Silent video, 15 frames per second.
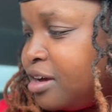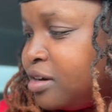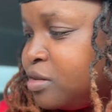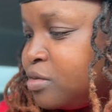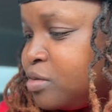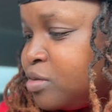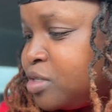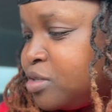
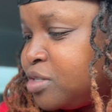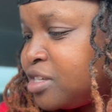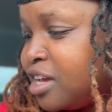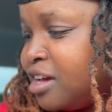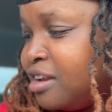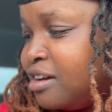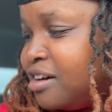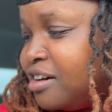What you
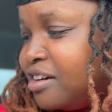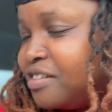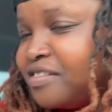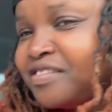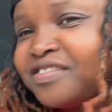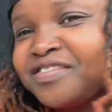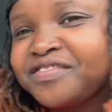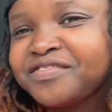scared of?
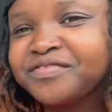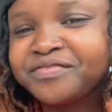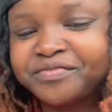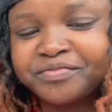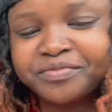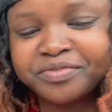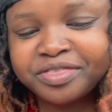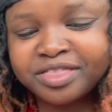
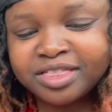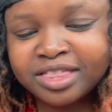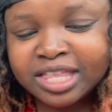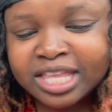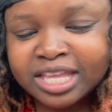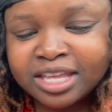Huh?